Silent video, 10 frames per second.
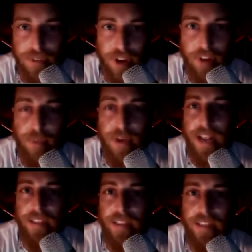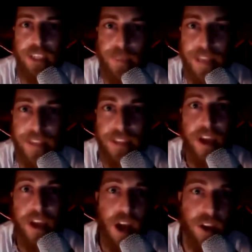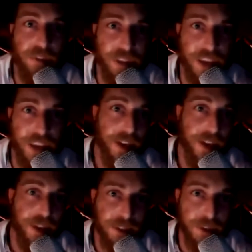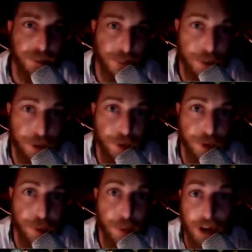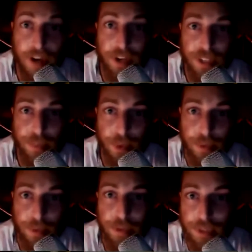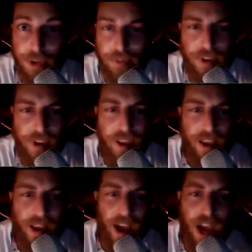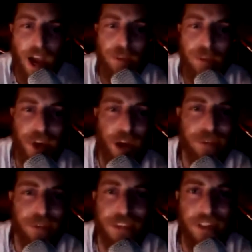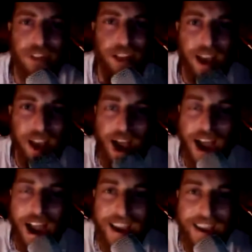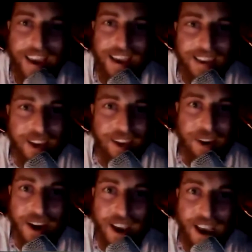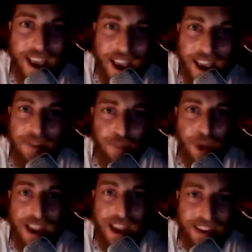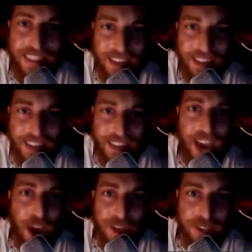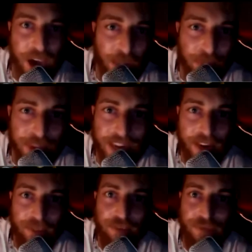friends of government at the expense of the people who the market is supposed to serve. I'm sorry, I can't hear anything now because I'm getting